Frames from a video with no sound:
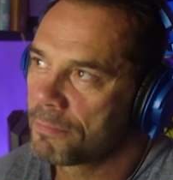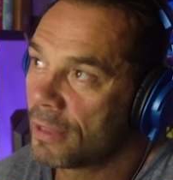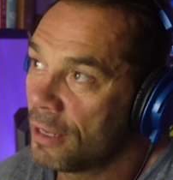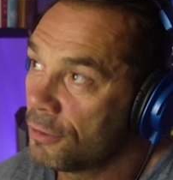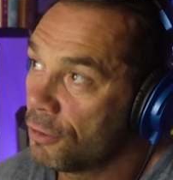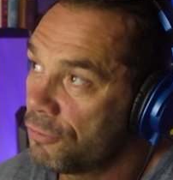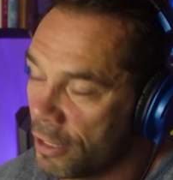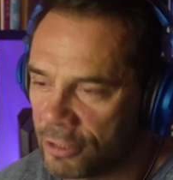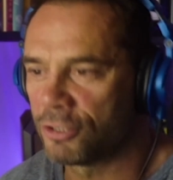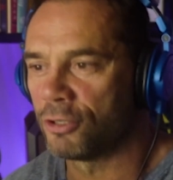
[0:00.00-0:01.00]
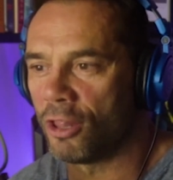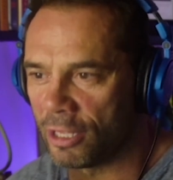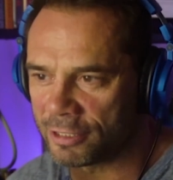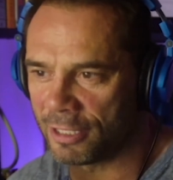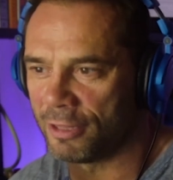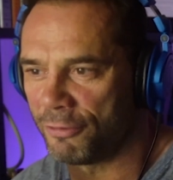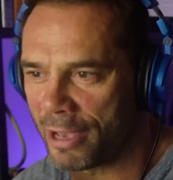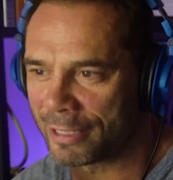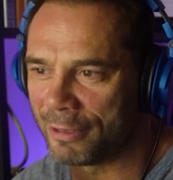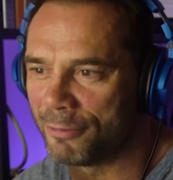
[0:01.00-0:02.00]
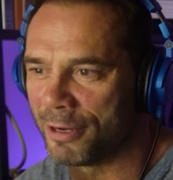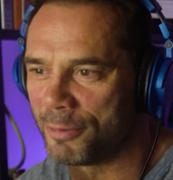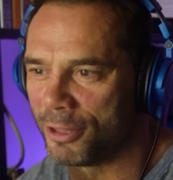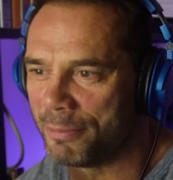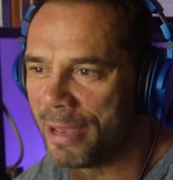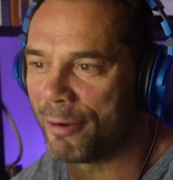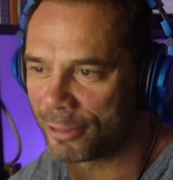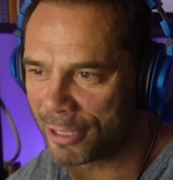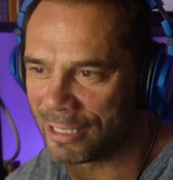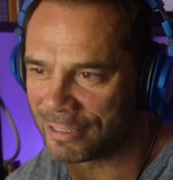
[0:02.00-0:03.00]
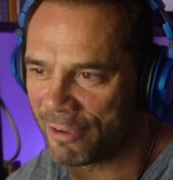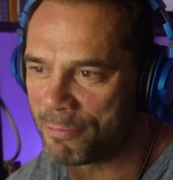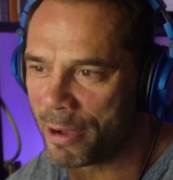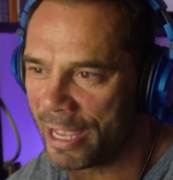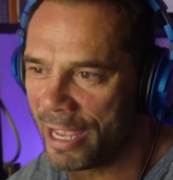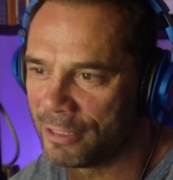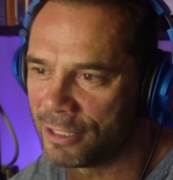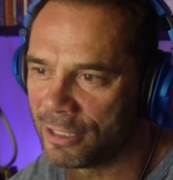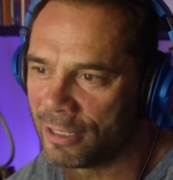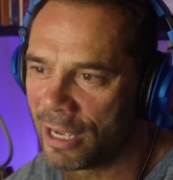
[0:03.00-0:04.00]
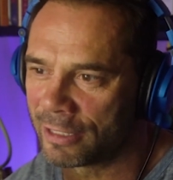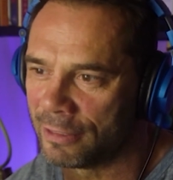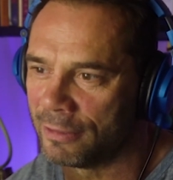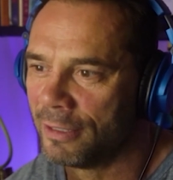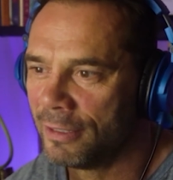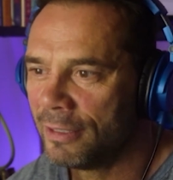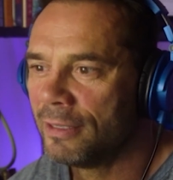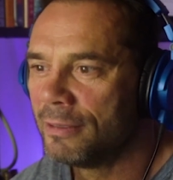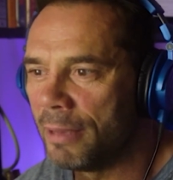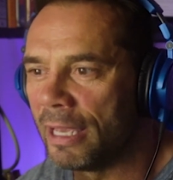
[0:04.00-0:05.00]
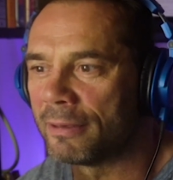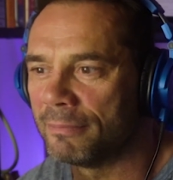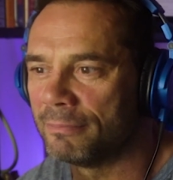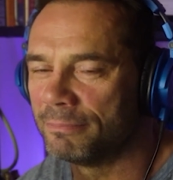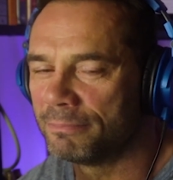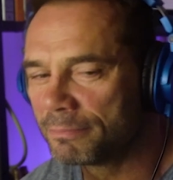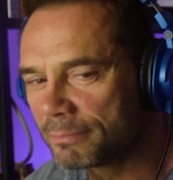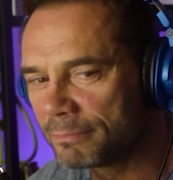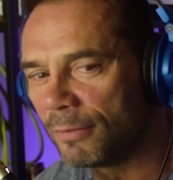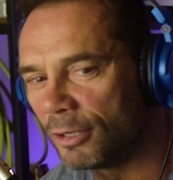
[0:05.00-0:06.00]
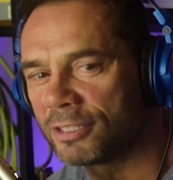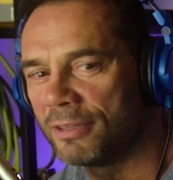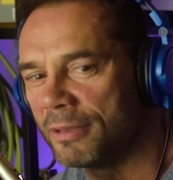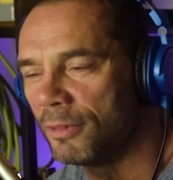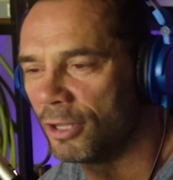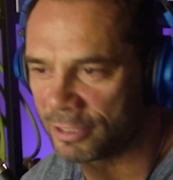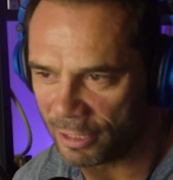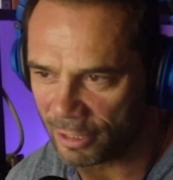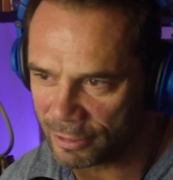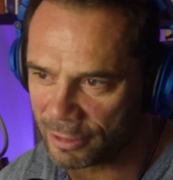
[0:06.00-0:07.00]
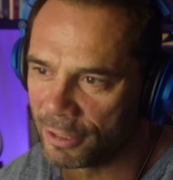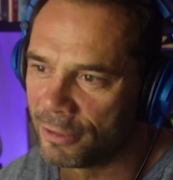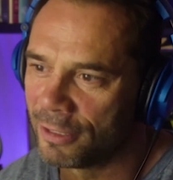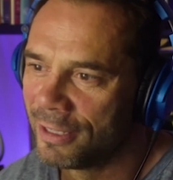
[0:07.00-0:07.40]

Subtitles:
know, find solace in the fact that when I'm on the mat with guys half my age, and I can make most of them look silly still.